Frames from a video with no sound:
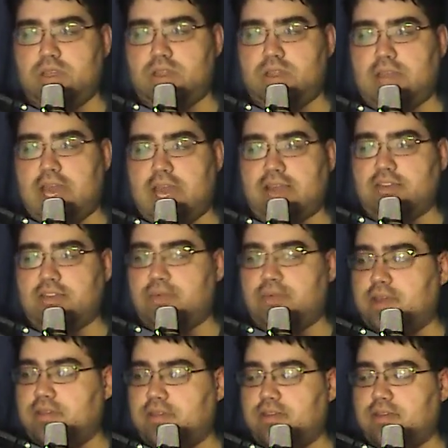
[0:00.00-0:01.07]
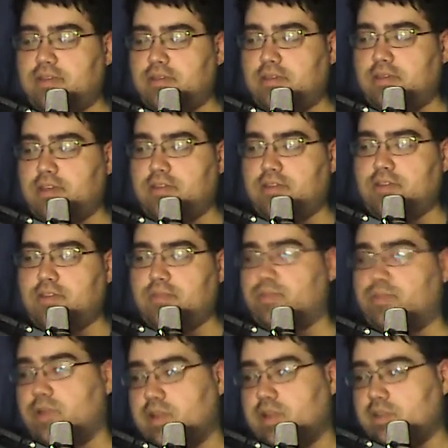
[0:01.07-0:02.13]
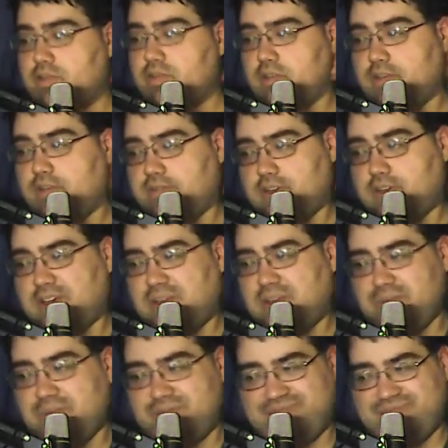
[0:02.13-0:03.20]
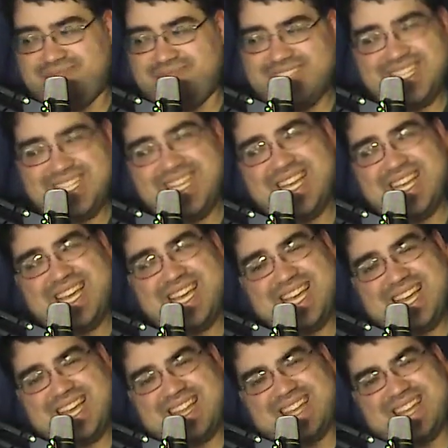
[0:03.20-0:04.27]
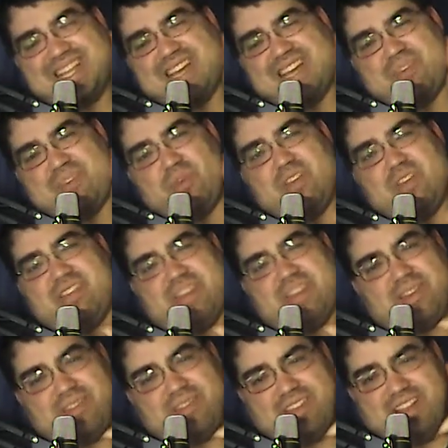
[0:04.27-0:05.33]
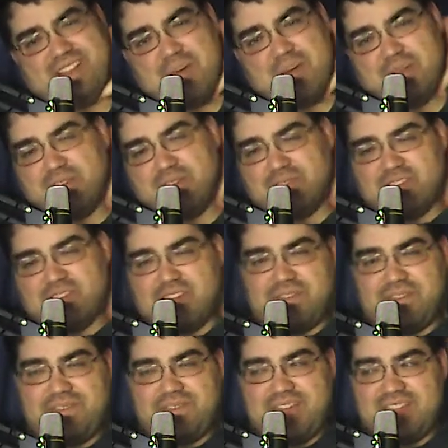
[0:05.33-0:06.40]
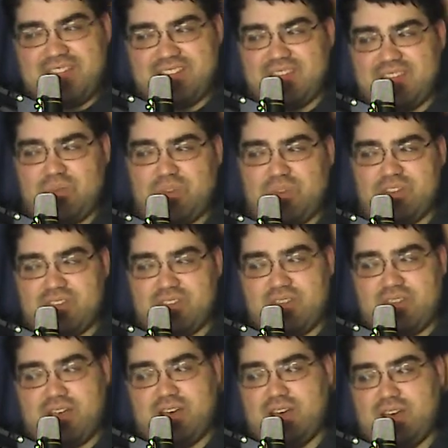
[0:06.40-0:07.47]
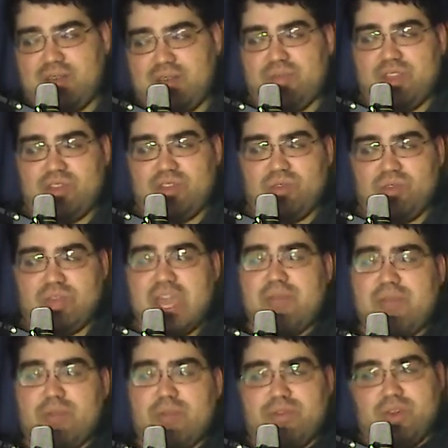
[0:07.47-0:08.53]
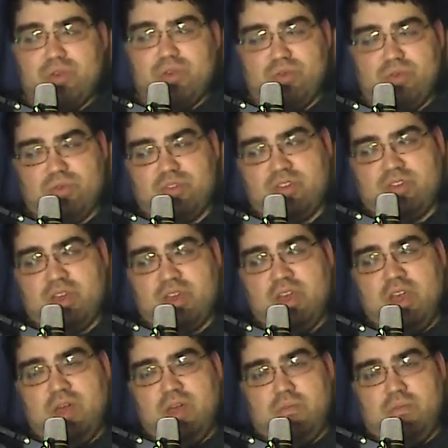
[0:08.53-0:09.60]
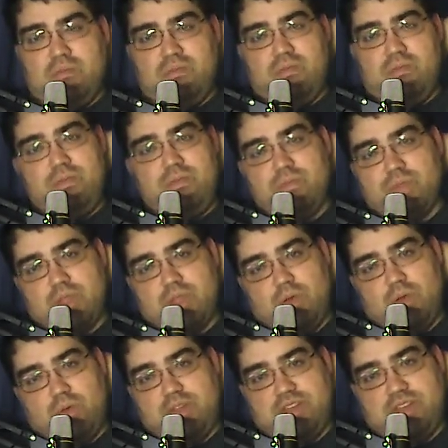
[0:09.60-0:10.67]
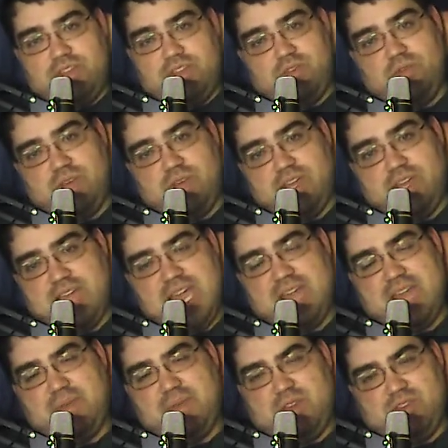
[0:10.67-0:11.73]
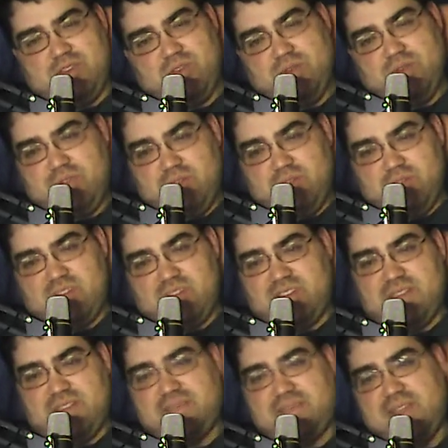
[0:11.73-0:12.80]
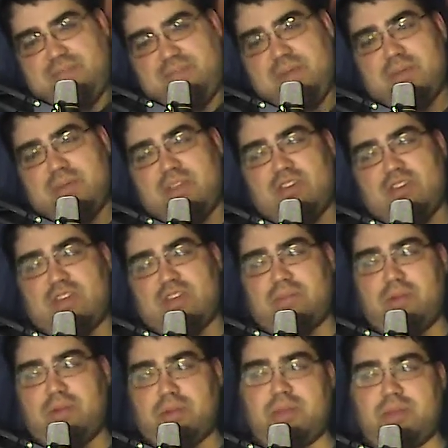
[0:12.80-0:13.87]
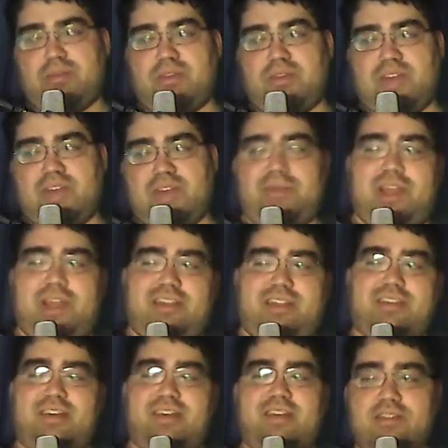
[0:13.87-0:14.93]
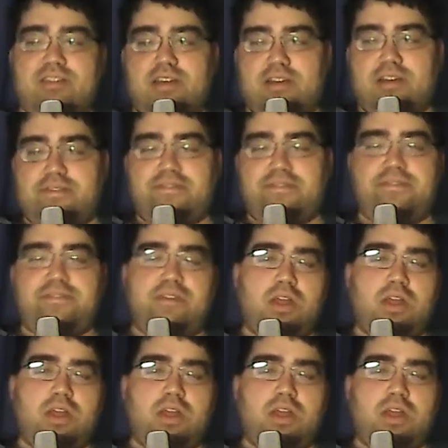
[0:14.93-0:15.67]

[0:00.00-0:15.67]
hacksmith. He's pretty good stuff. Um, I like a lot of ones that allow me to see fantasy. Ones that uh, like do game reviews. Ones that do like anime show reviews. Stuff that people that just like put up clips of anime, discuss stuff